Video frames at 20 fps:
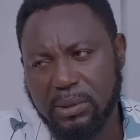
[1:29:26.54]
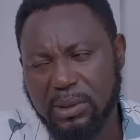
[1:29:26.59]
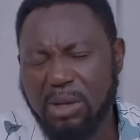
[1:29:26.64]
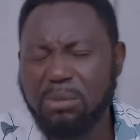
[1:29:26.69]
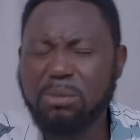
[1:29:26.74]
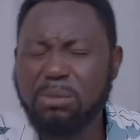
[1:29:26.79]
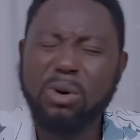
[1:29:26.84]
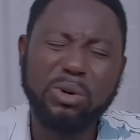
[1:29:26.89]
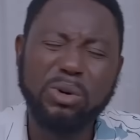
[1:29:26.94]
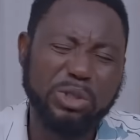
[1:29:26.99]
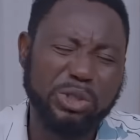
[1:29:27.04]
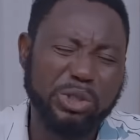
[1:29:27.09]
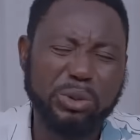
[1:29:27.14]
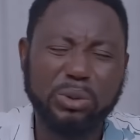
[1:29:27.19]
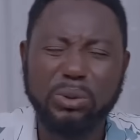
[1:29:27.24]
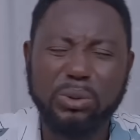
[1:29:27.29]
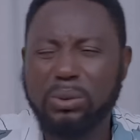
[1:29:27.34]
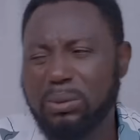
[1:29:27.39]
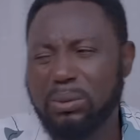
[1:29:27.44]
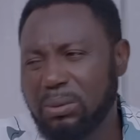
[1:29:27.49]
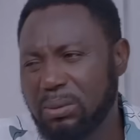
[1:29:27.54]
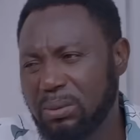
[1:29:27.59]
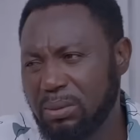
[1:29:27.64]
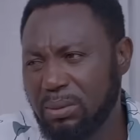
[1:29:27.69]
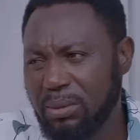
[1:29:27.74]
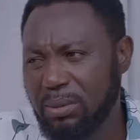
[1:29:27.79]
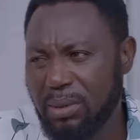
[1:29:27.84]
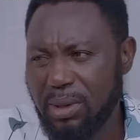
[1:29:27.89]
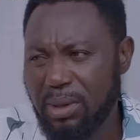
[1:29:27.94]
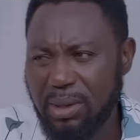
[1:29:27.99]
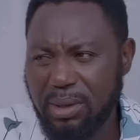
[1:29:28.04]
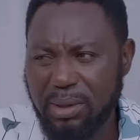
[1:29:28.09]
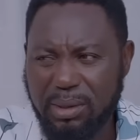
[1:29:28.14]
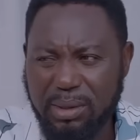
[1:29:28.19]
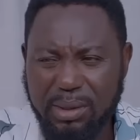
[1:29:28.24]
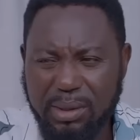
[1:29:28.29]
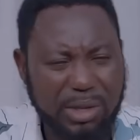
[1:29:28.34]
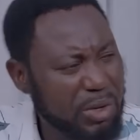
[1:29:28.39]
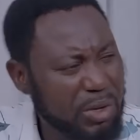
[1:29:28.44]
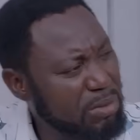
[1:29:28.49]
Come on, Joe.
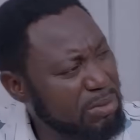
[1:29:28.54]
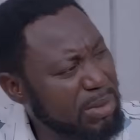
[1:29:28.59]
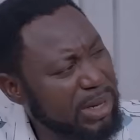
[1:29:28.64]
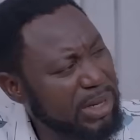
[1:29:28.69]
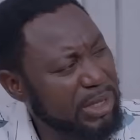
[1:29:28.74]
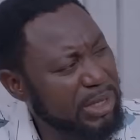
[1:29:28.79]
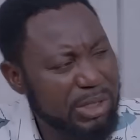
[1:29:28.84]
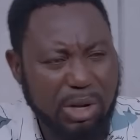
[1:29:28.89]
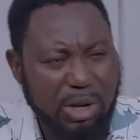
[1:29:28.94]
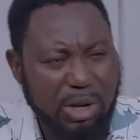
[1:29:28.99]
The young man is